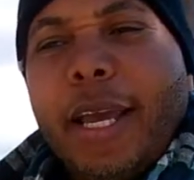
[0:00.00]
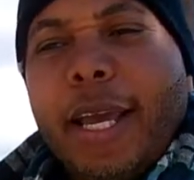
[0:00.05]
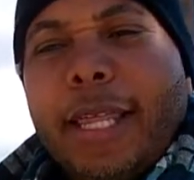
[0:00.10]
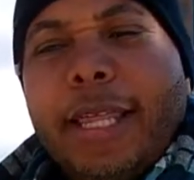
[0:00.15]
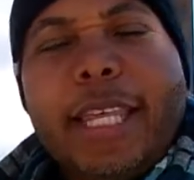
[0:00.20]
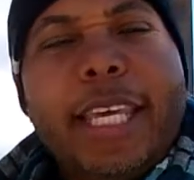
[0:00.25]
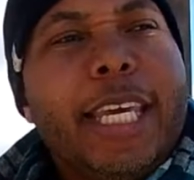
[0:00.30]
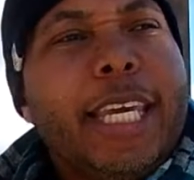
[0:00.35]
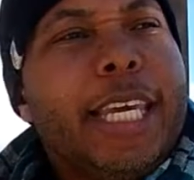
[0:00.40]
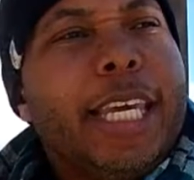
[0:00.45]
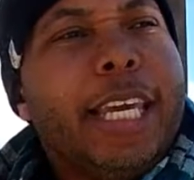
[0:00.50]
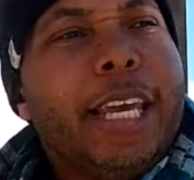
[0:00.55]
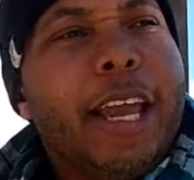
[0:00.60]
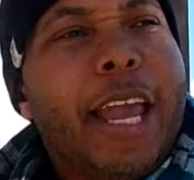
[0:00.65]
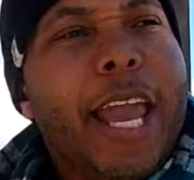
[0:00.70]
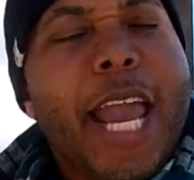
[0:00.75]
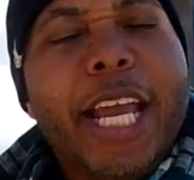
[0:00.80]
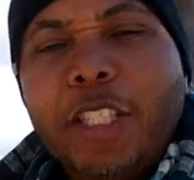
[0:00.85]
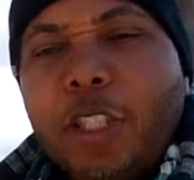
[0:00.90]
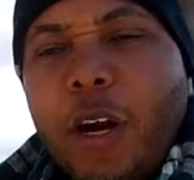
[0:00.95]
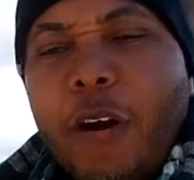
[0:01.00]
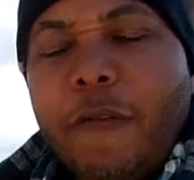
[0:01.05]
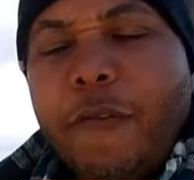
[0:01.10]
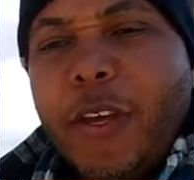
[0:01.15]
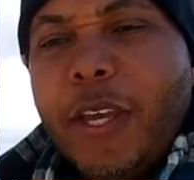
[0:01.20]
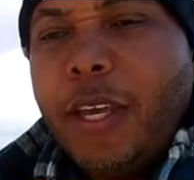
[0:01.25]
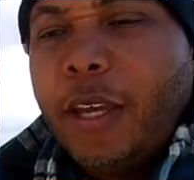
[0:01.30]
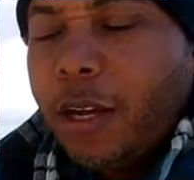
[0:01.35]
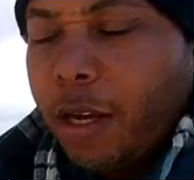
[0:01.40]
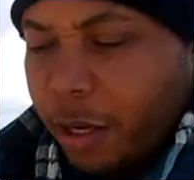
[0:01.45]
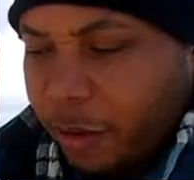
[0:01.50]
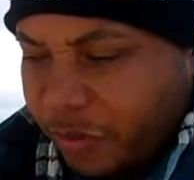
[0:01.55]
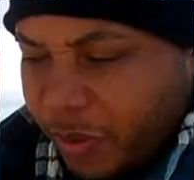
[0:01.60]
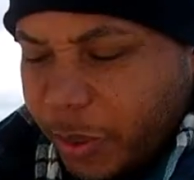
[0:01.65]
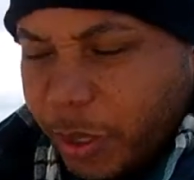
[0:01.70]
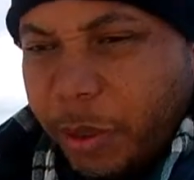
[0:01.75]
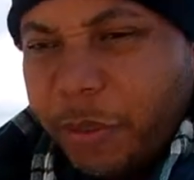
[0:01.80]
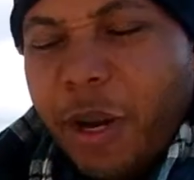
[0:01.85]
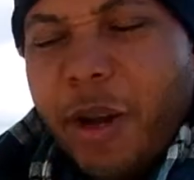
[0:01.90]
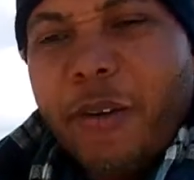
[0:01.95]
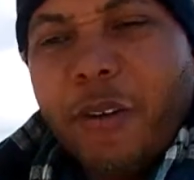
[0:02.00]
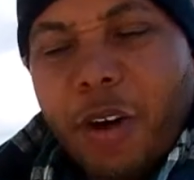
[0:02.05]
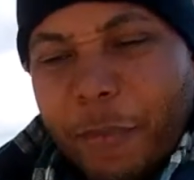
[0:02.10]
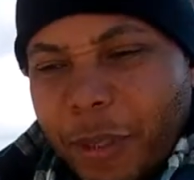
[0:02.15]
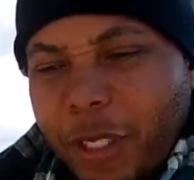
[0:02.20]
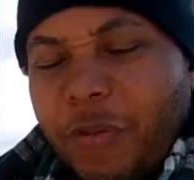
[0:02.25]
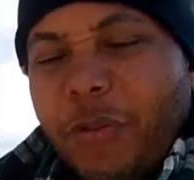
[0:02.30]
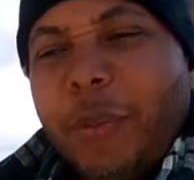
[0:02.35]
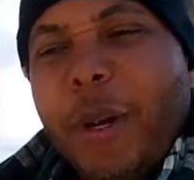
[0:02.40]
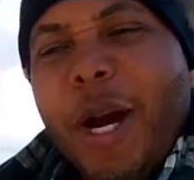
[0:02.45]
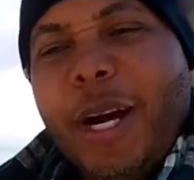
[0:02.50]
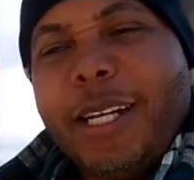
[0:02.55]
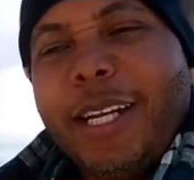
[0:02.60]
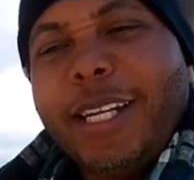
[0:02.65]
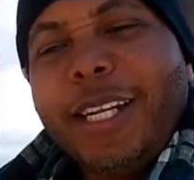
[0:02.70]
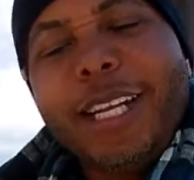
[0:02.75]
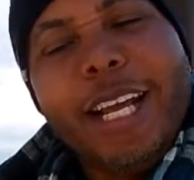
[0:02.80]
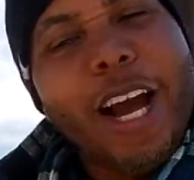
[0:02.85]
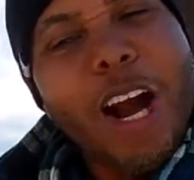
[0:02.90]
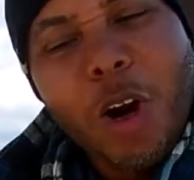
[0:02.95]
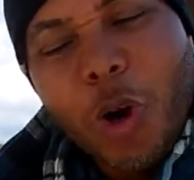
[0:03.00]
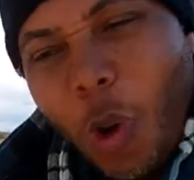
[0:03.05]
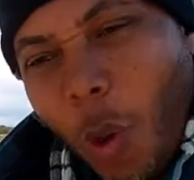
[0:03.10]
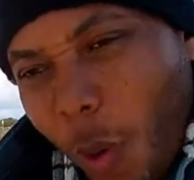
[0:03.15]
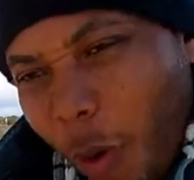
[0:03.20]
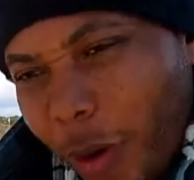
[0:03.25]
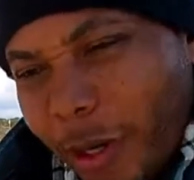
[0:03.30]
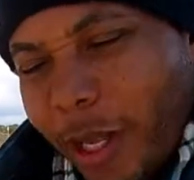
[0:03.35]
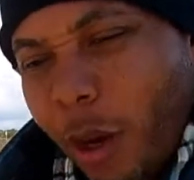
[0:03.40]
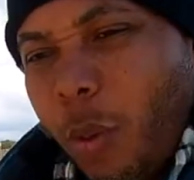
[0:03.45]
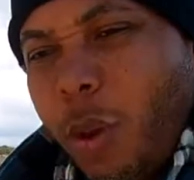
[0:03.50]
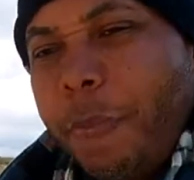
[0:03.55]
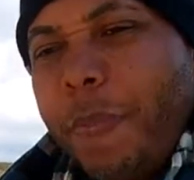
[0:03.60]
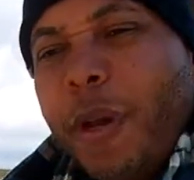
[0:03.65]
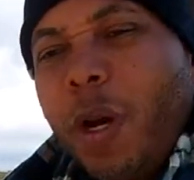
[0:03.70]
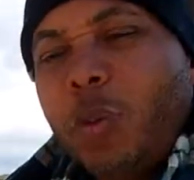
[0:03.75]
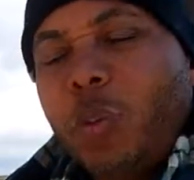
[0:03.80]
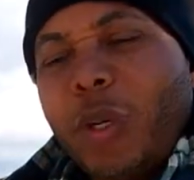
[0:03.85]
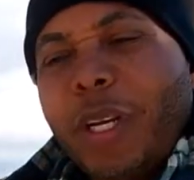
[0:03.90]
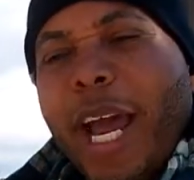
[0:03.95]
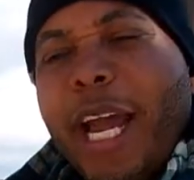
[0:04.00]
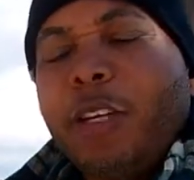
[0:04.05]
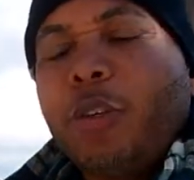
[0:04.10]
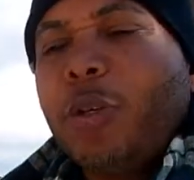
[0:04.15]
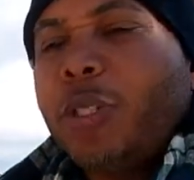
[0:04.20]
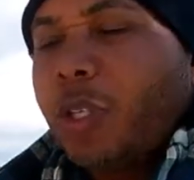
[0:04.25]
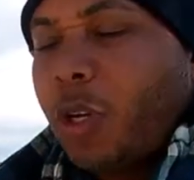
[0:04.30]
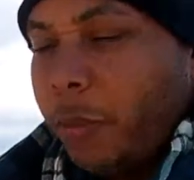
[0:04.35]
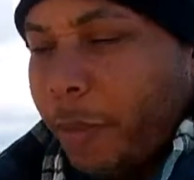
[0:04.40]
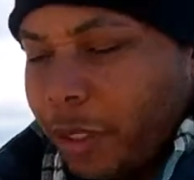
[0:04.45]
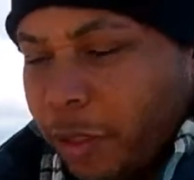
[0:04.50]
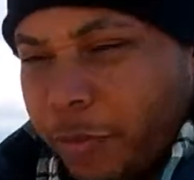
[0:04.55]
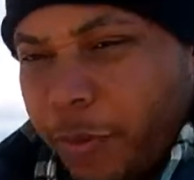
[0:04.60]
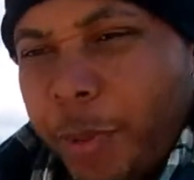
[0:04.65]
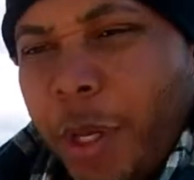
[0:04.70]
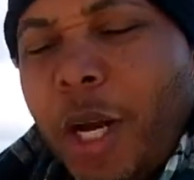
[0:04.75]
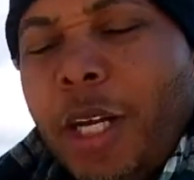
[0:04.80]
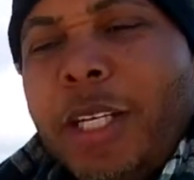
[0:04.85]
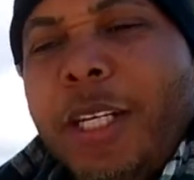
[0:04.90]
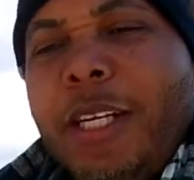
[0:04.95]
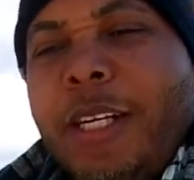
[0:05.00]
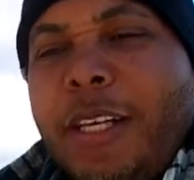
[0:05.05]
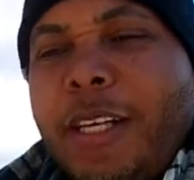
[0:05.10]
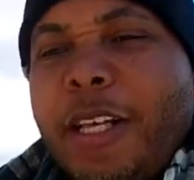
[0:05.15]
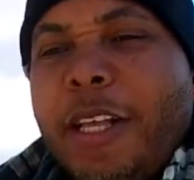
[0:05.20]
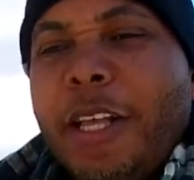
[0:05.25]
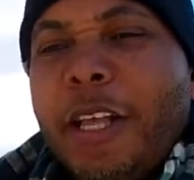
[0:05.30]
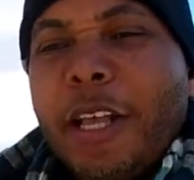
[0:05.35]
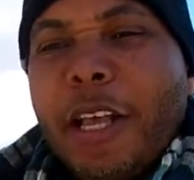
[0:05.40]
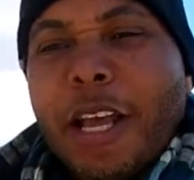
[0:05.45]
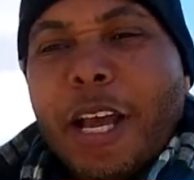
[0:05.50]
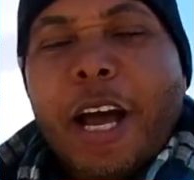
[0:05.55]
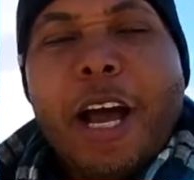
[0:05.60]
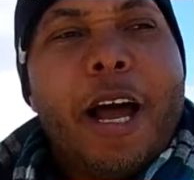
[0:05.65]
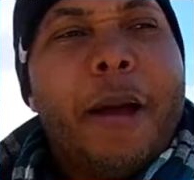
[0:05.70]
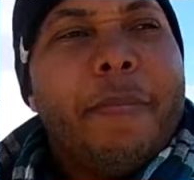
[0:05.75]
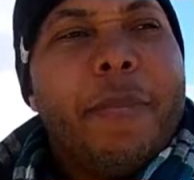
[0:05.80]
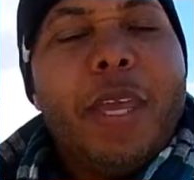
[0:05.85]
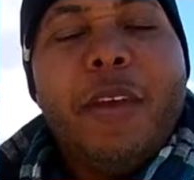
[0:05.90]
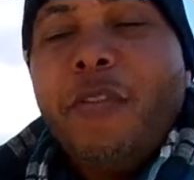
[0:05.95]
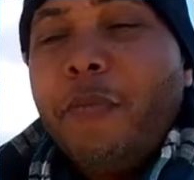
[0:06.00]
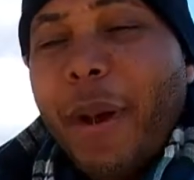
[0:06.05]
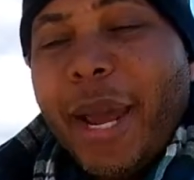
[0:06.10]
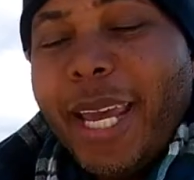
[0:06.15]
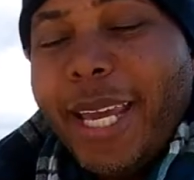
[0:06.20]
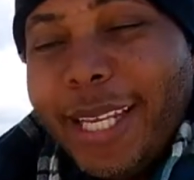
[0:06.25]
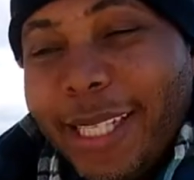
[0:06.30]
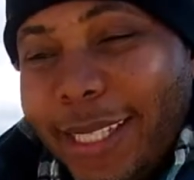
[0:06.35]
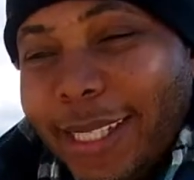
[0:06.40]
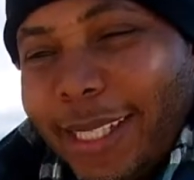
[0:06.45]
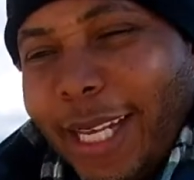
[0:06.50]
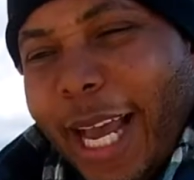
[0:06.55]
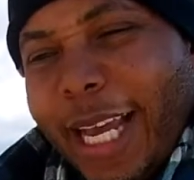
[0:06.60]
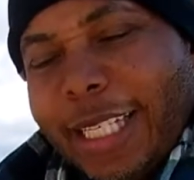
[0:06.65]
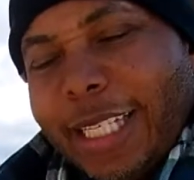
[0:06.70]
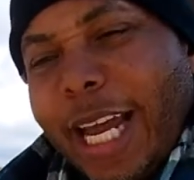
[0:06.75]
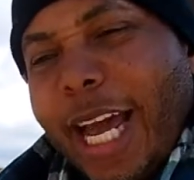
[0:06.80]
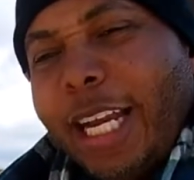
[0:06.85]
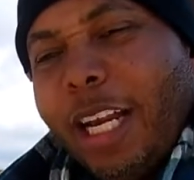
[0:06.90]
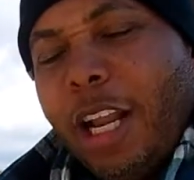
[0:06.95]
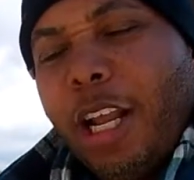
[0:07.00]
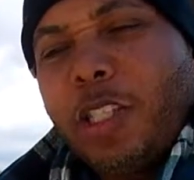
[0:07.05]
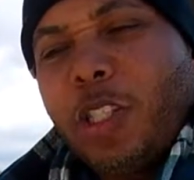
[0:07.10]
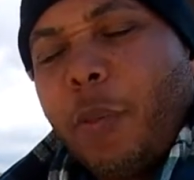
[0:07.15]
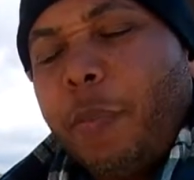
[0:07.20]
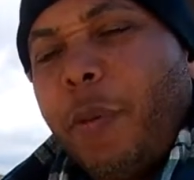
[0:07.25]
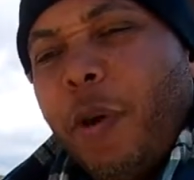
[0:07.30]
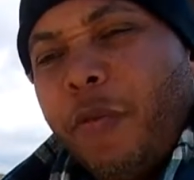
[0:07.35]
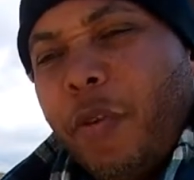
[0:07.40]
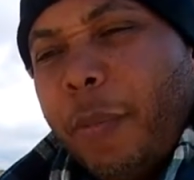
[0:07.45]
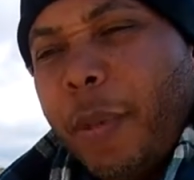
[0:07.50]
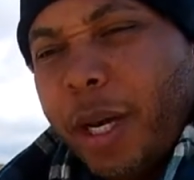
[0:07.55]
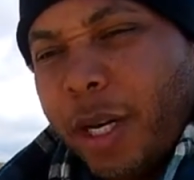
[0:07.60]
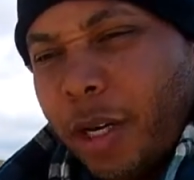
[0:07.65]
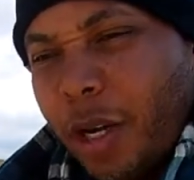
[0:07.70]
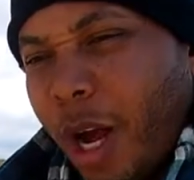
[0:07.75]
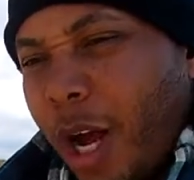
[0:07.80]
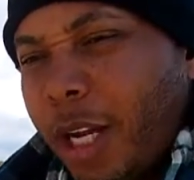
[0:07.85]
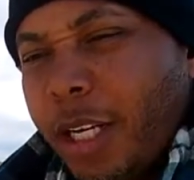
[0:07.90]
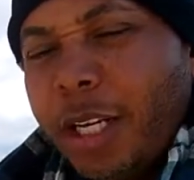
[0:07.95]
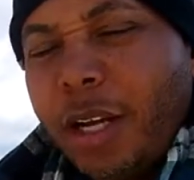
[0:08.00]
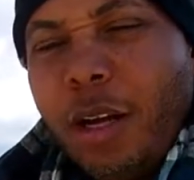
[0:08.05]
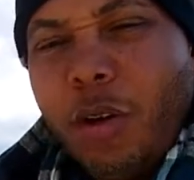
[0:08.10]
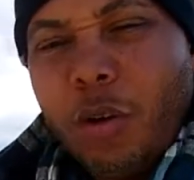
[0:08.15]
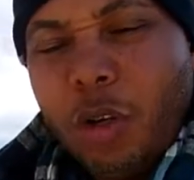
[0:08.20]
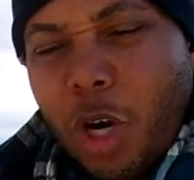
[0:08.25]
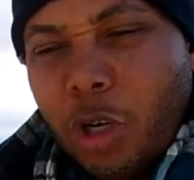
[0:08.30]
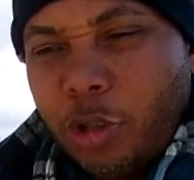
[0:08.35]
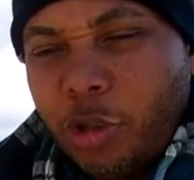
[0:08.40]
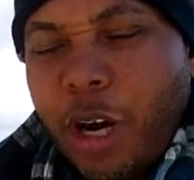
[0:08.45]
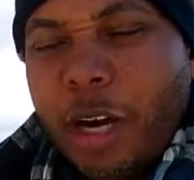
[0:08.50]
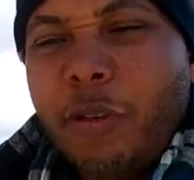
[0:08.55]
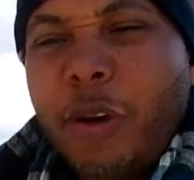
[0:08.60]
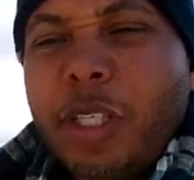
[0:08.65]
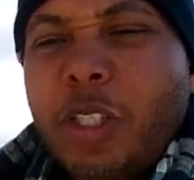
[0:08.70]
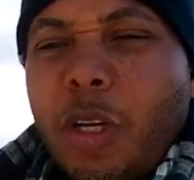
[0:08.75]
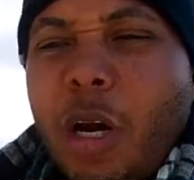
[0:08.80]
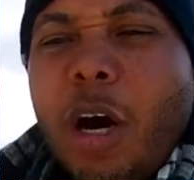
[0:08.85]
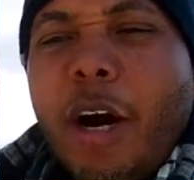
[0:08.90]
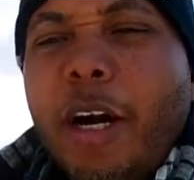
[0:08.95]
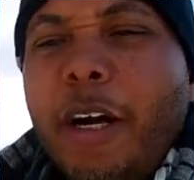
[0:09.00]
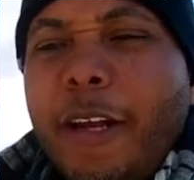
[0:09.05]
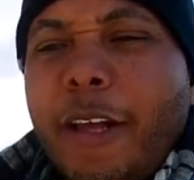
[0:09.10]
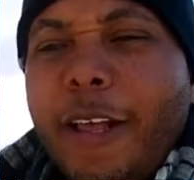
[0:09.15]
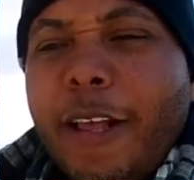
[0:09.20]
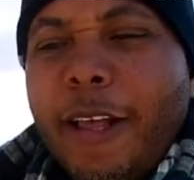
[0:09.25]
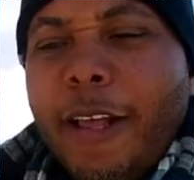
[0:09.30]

the HRV commission from, from Honda, the Accord that we built with nitrous commission from Honda. Um, even my Insight had a lot of support from American Honda, our drag race car.